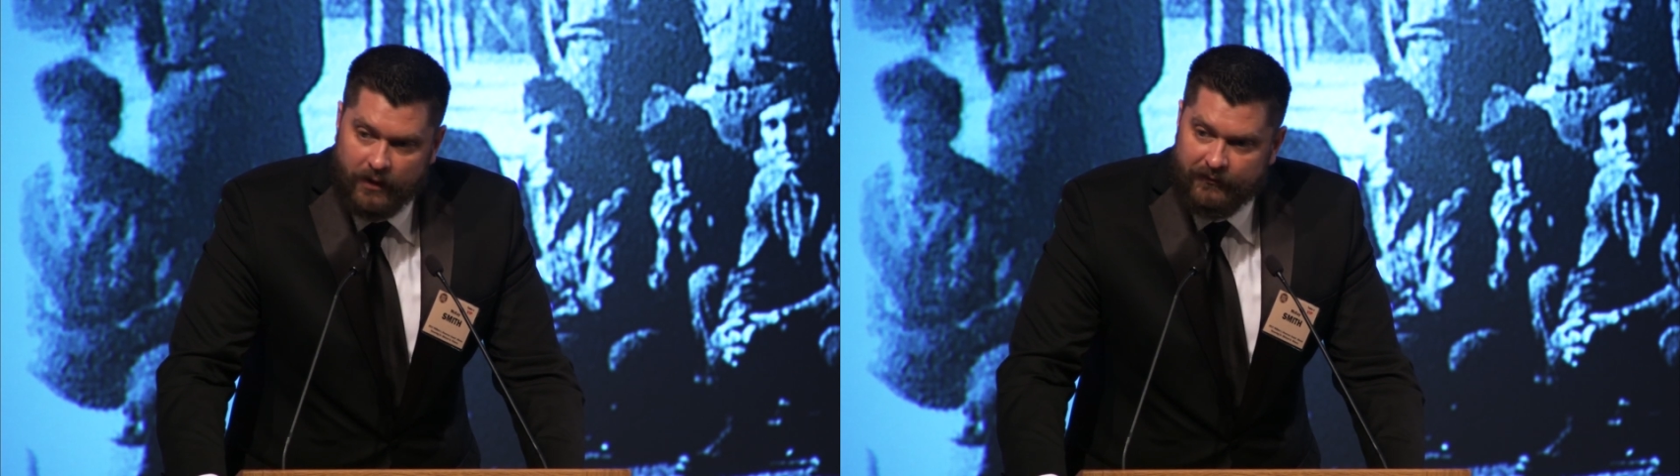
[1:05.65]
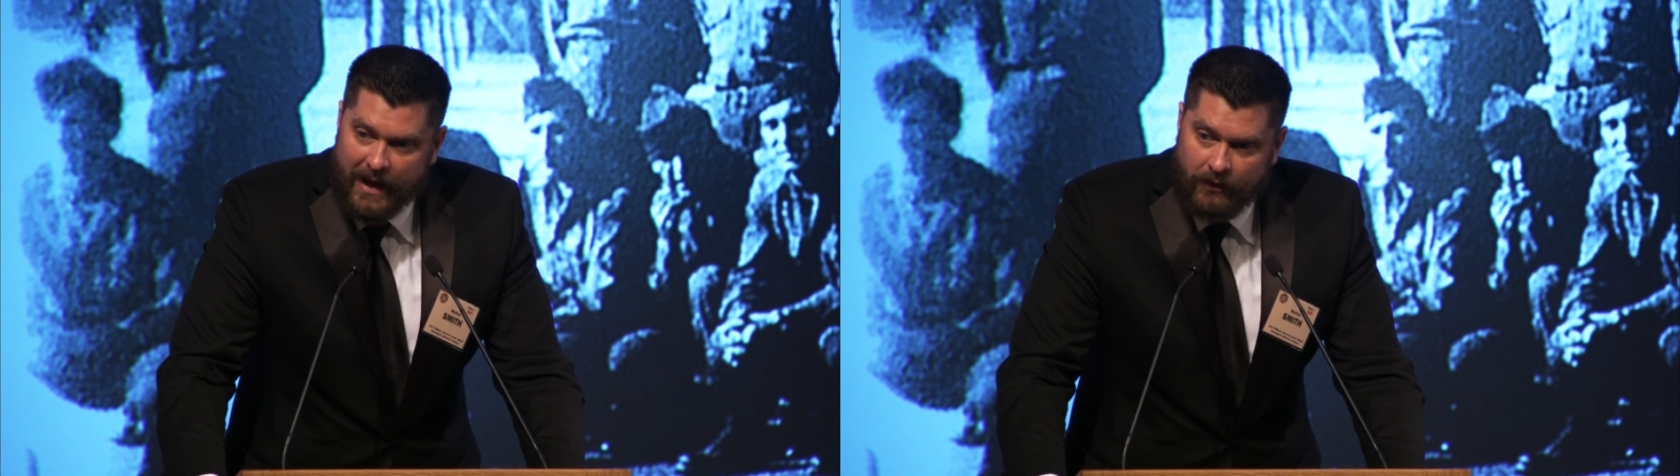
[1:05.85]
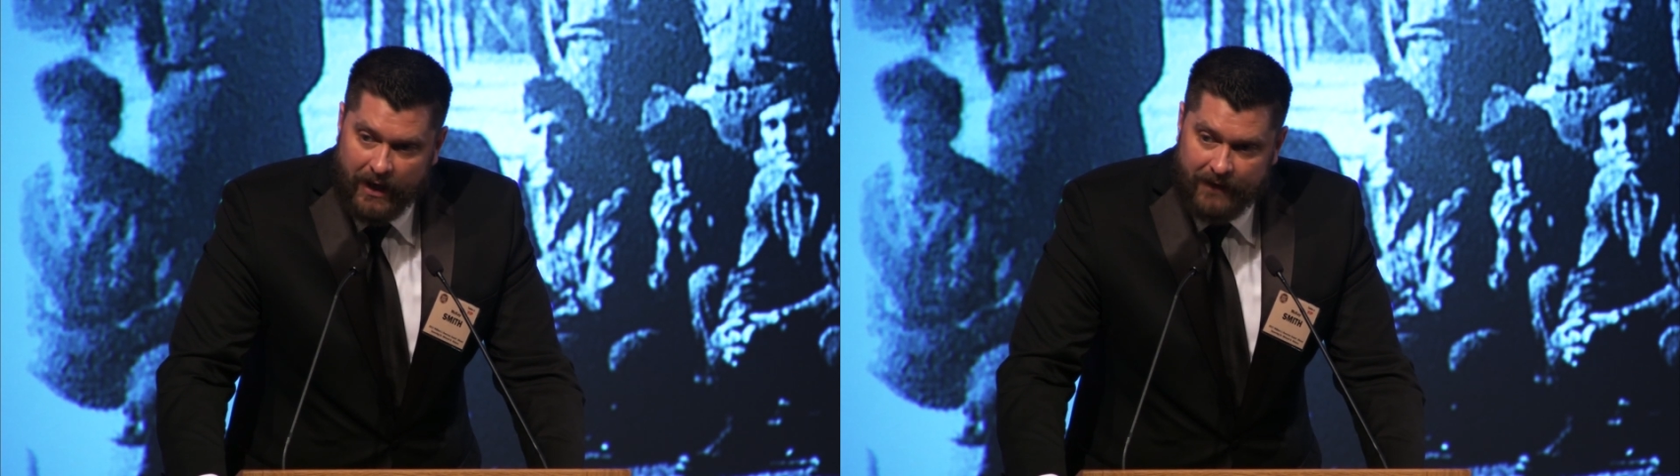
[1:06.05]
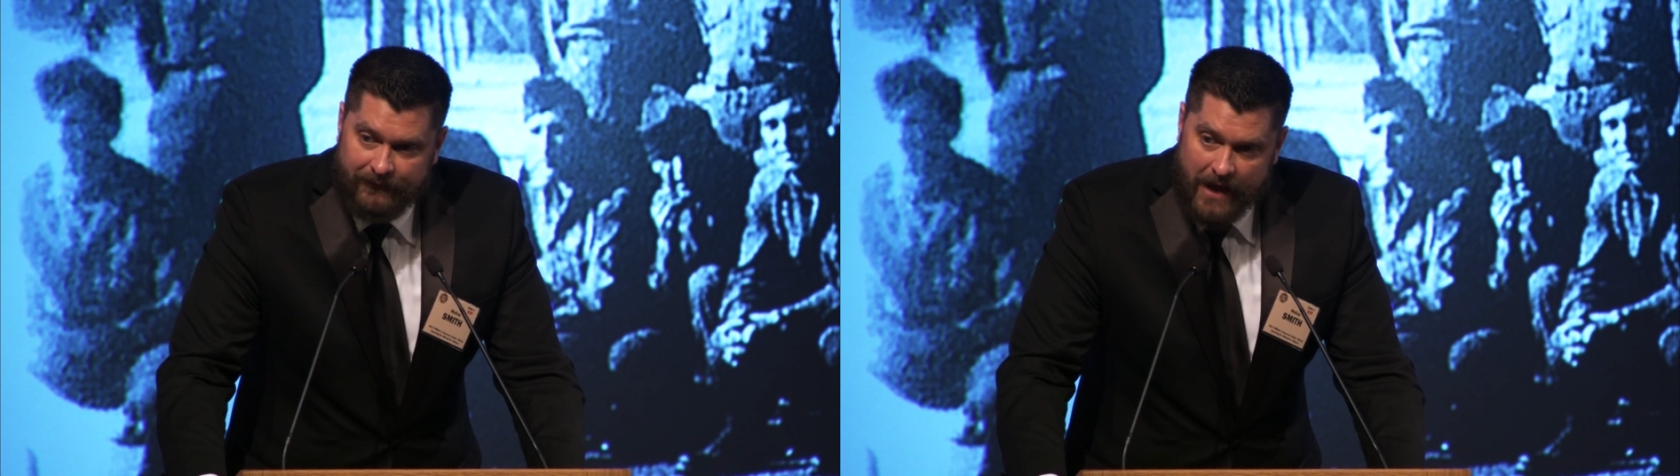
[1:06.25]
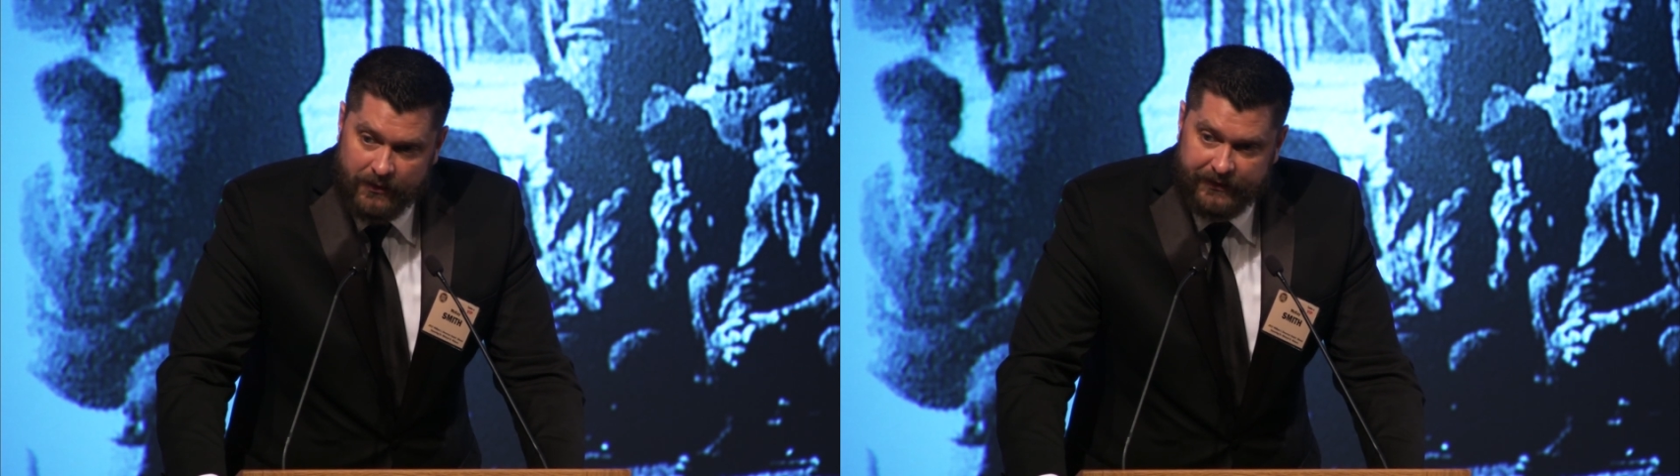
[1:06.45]
of my
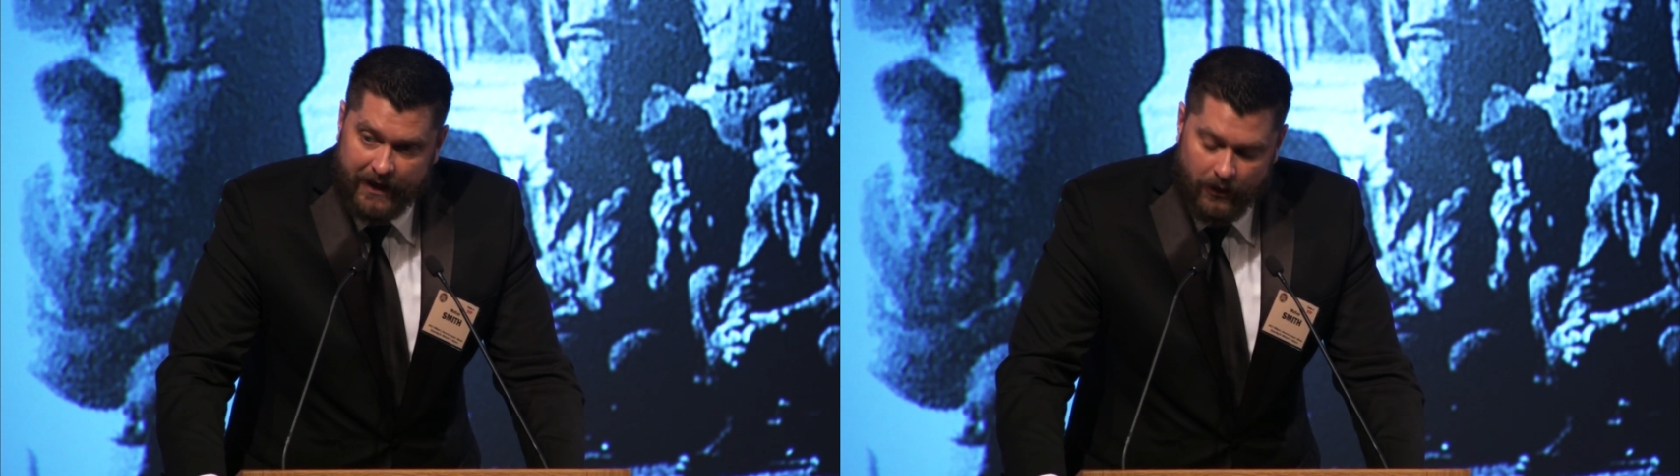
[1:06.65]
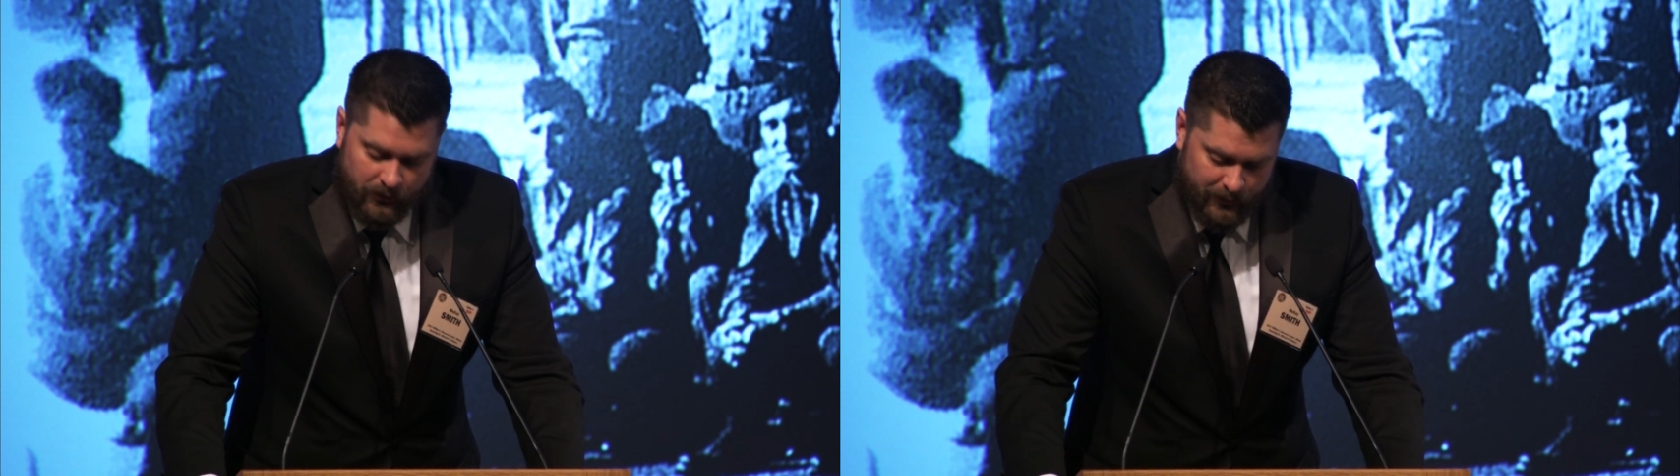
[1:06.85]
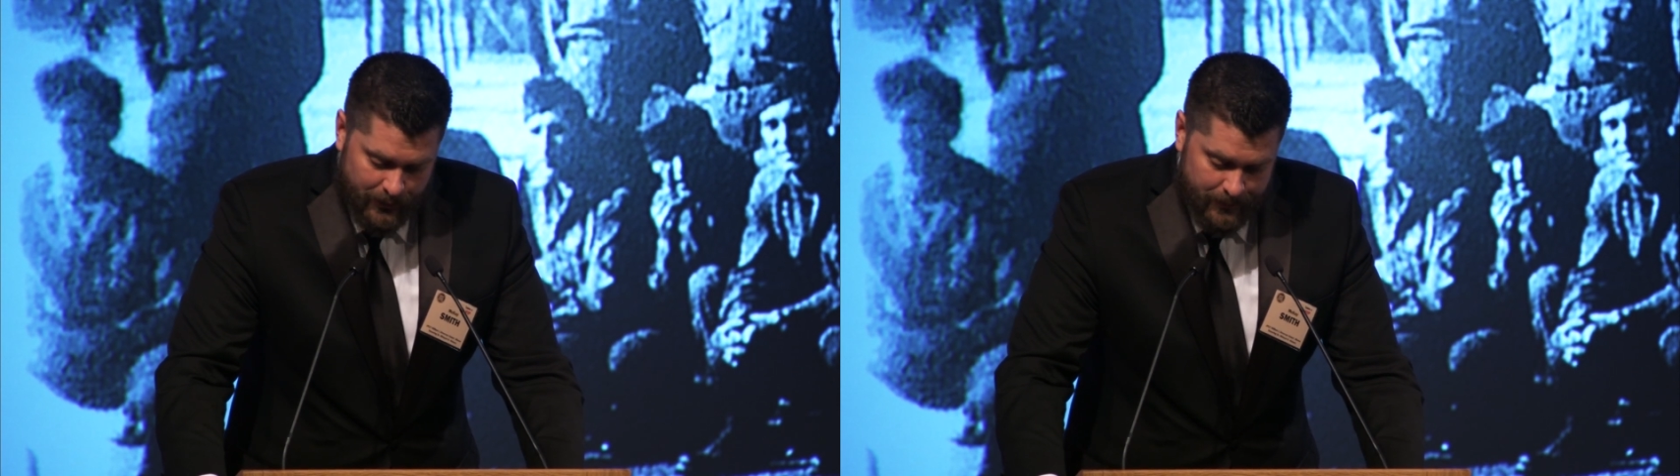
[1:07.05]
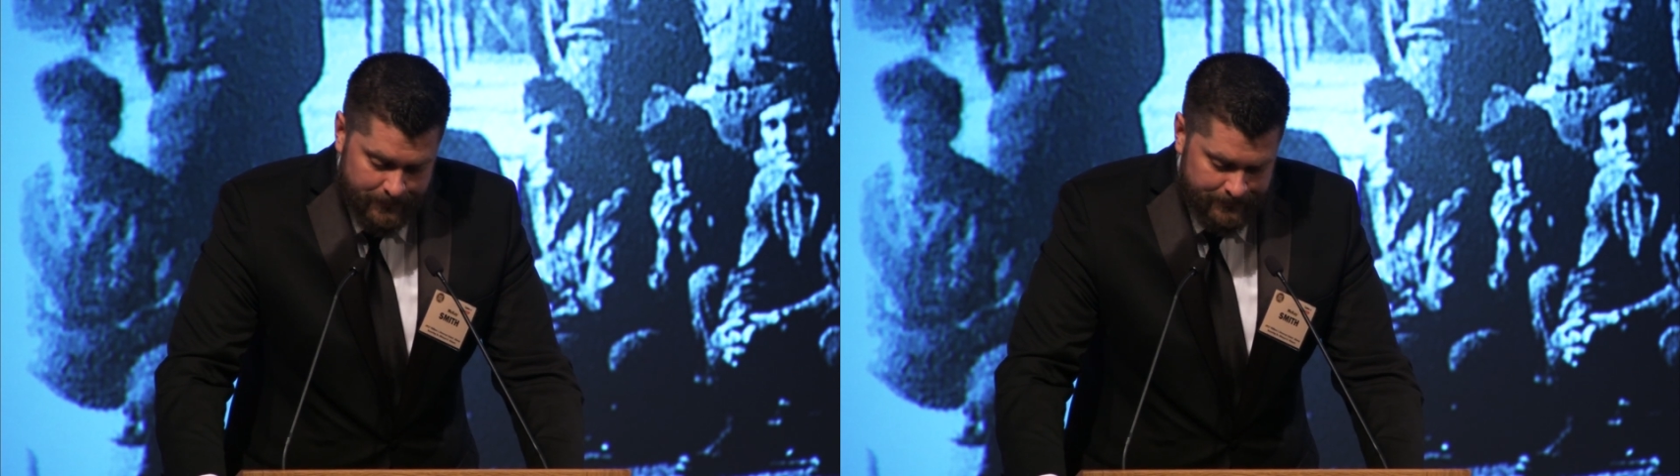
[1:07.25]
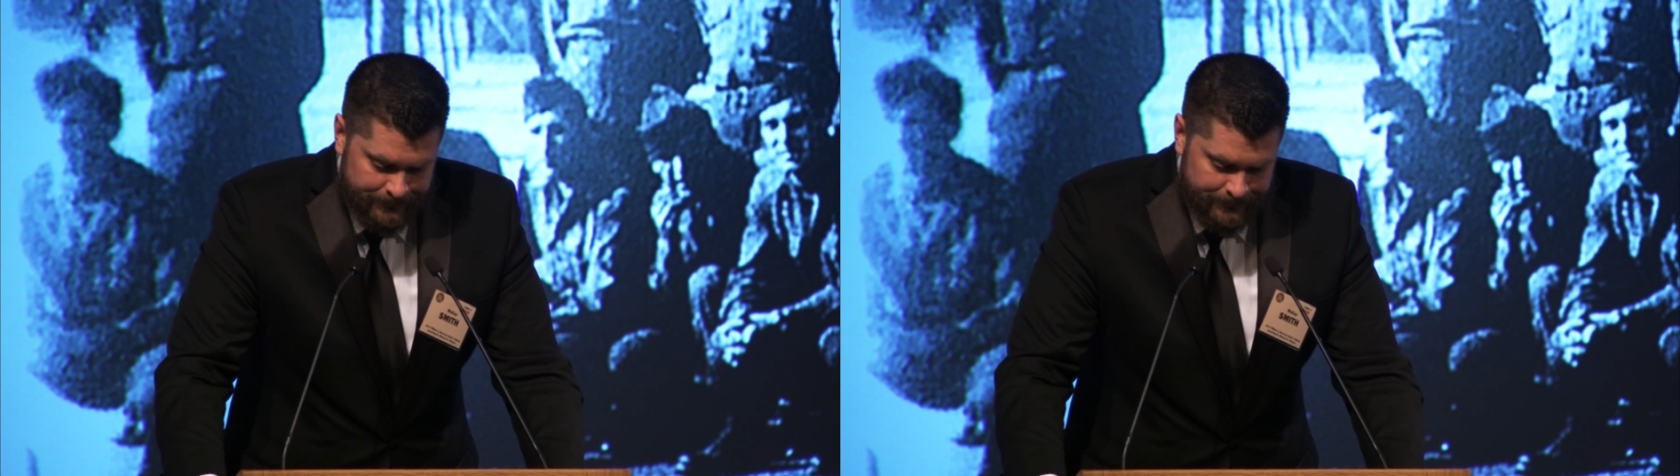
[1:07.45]
grandfather's air crew.